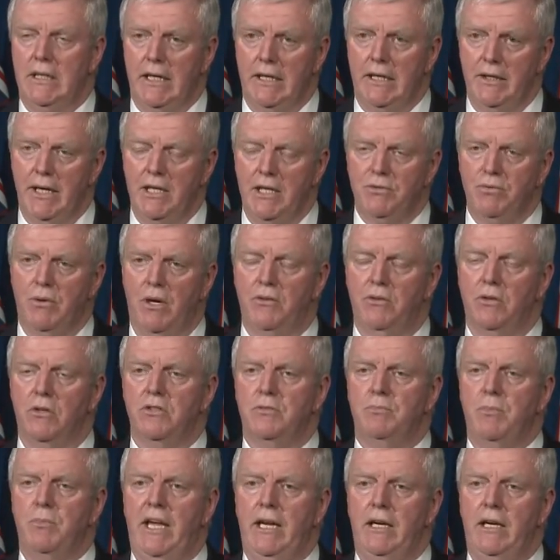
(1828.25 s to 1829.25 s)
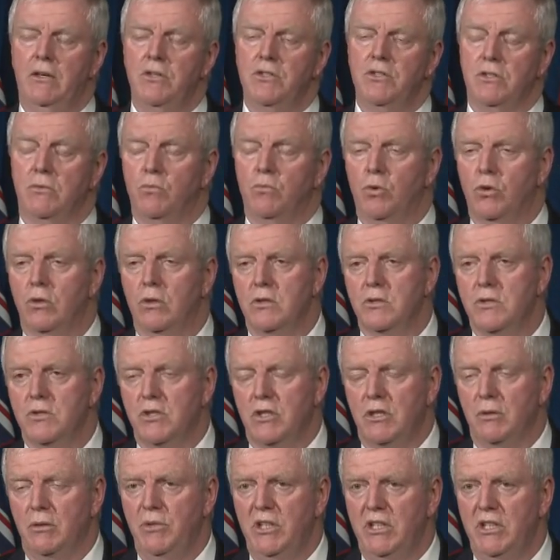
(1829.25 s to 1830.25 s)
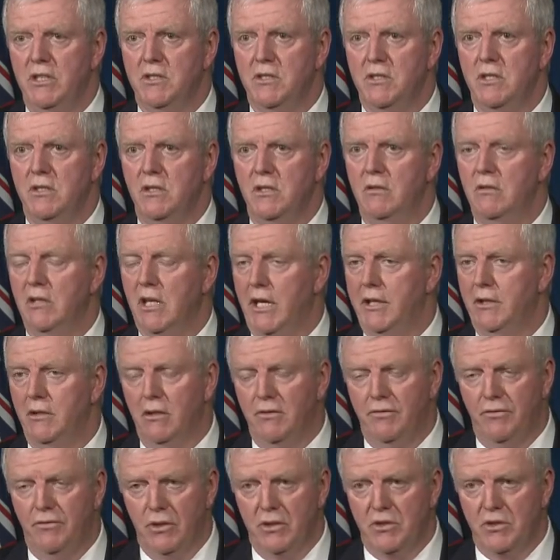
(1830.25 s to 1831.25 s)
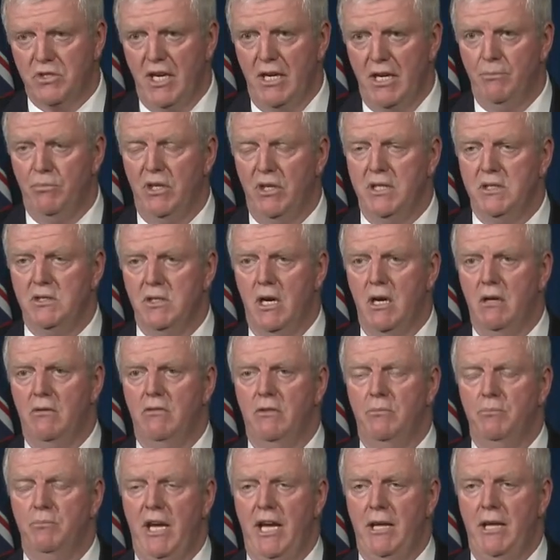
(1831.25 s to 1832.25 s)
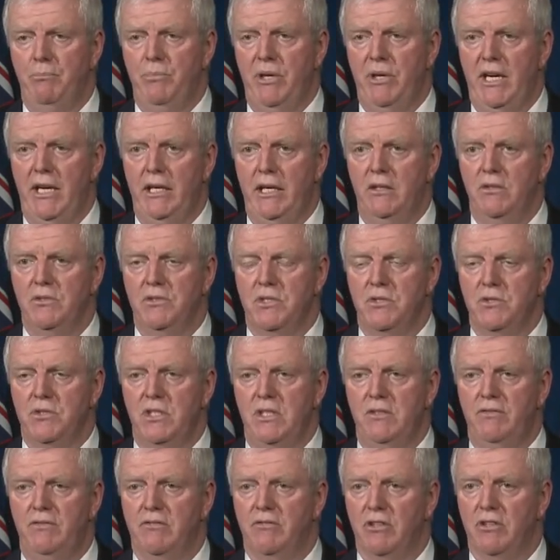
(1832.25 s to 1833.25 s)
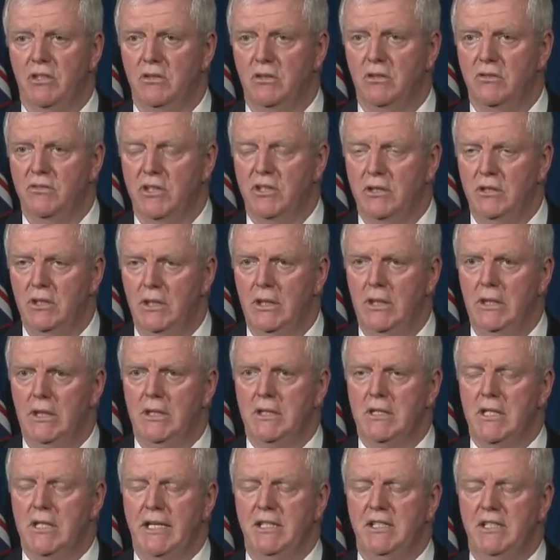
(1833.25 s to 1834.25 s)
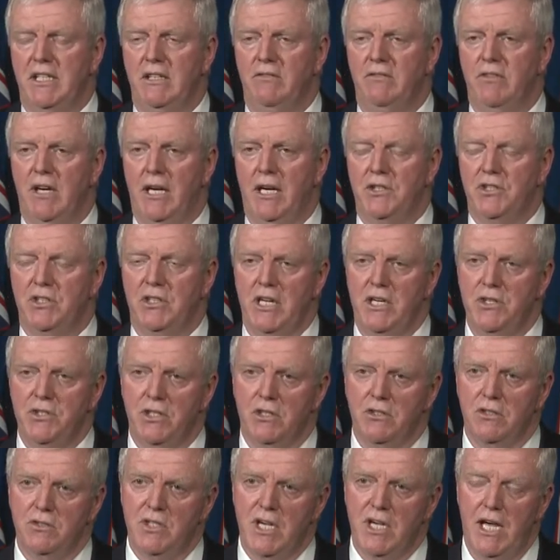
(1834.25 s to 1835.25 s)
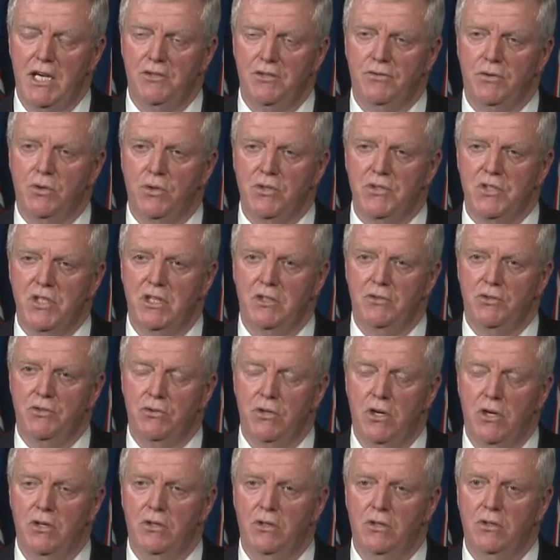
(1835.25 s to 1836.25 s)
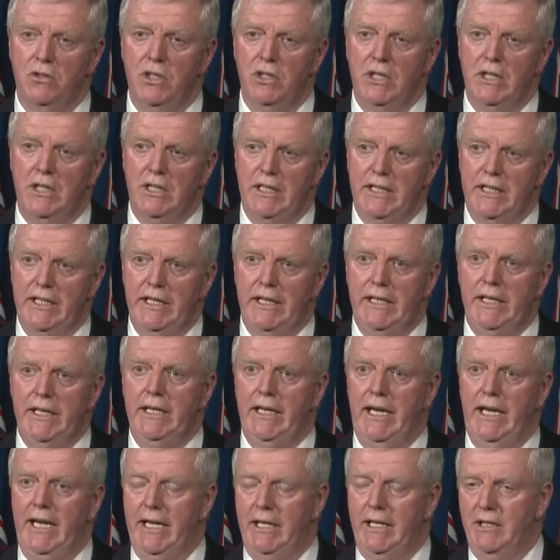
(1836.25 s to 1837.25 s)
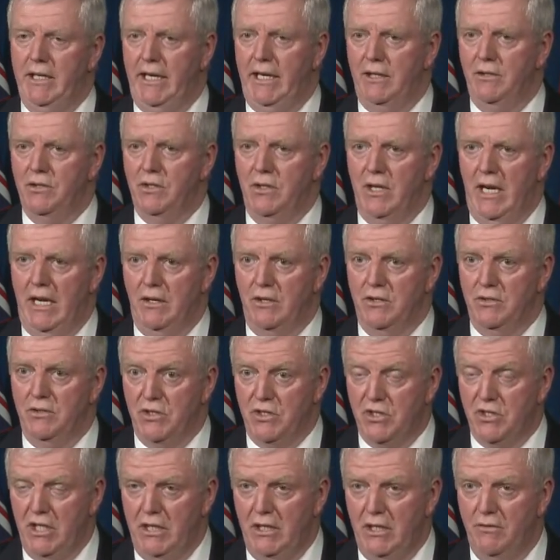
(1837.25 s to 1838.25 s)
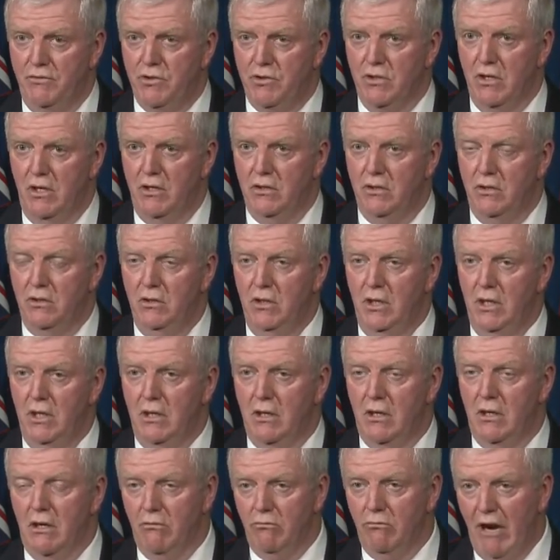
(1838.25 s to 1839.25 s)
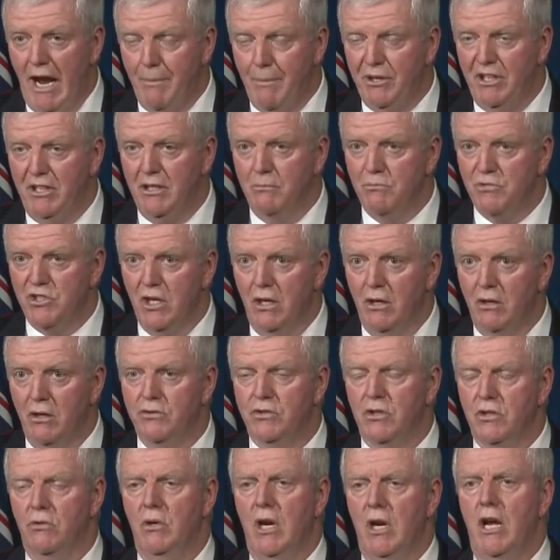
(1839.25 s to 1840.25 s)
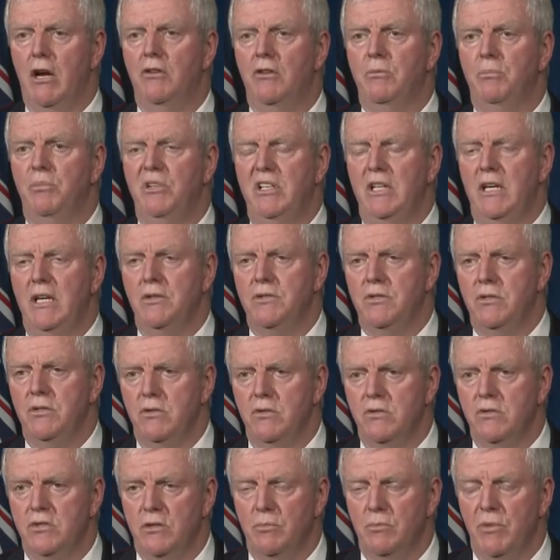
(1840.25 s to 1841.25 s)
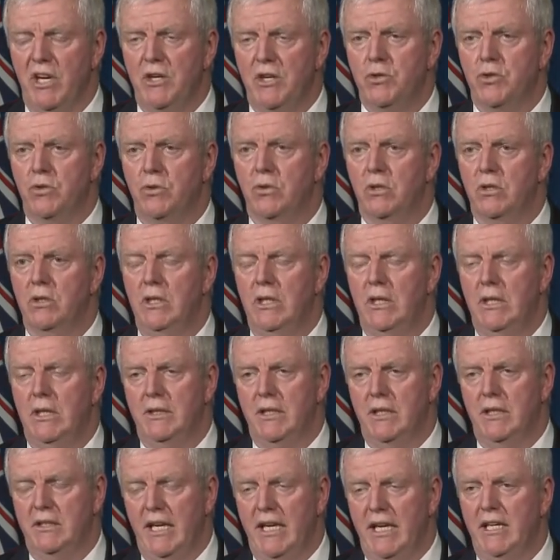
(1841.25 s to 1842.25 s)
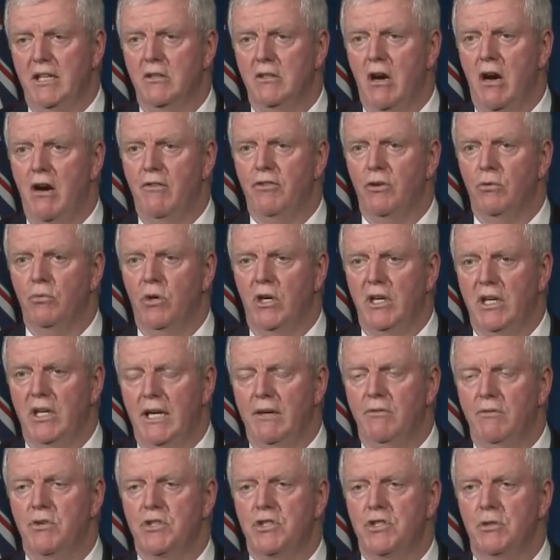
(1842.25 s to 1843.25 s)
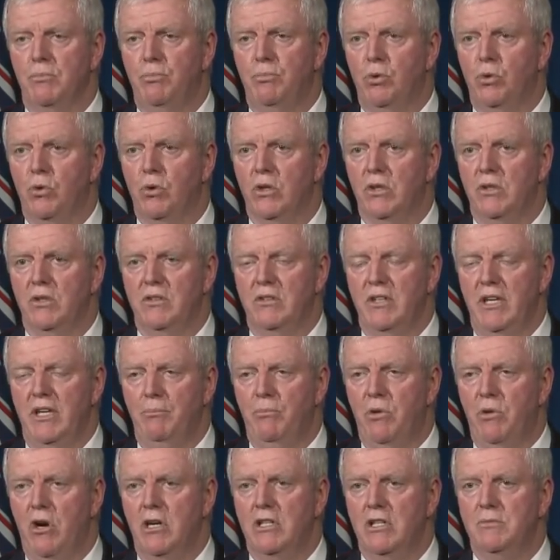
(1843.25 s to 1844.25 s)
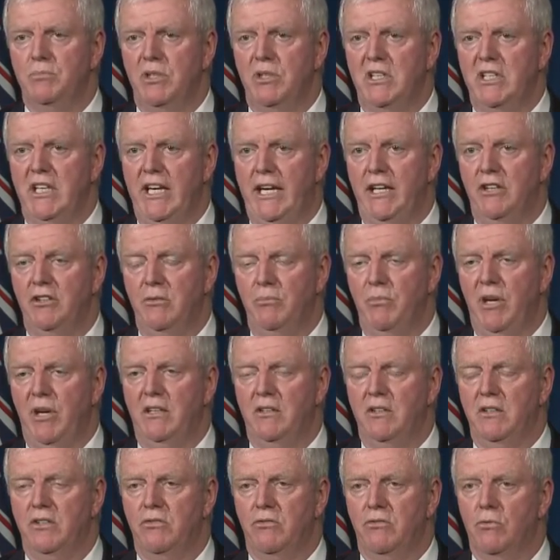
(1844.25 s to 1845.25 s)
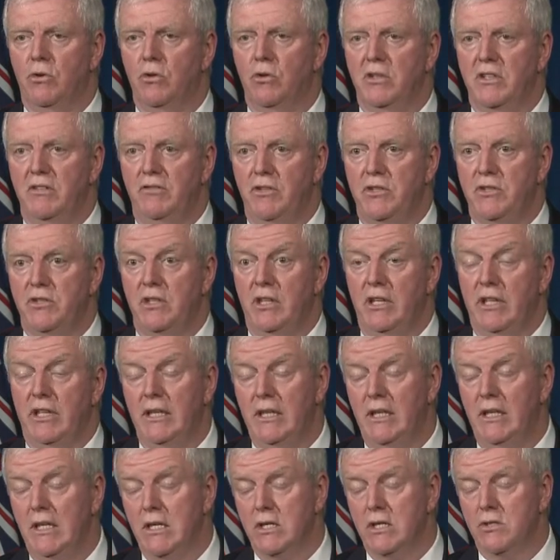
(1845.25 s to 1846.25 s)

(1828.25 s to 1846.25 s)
And that's what those mayors and wardens committed to do. And I know, for example, I talked with Matt Pegg, who's the chief of the COVID-19 vaccination task force in Toronto. He and the city of Toronto are wrapping themselves around the PHUs to make sure that they can offer whatever support they possibly can to make this roll efficiently.